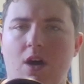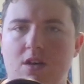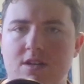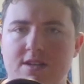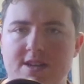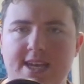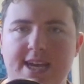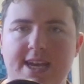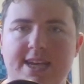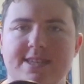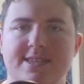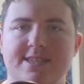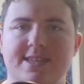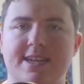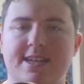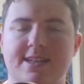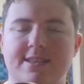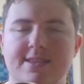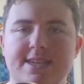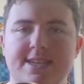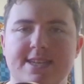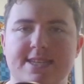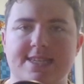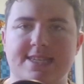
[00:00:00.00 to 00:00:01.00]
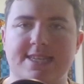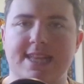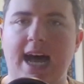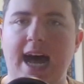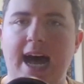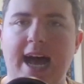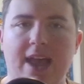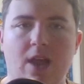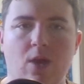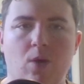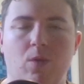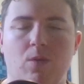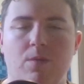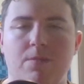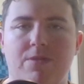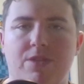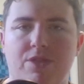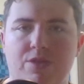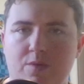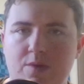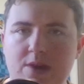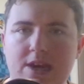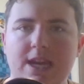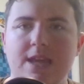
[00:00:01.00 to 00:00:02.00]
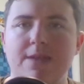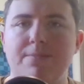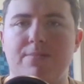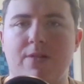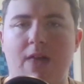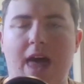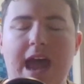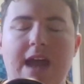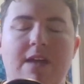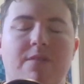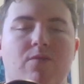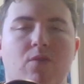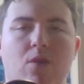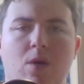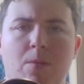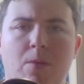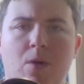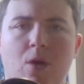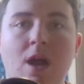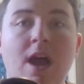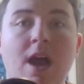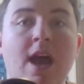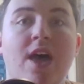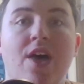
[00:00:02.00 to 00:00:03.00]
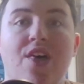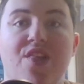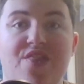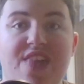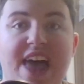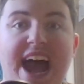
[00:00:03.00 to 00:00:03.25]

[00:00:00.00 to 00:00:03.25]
artistically styled 3D platformer,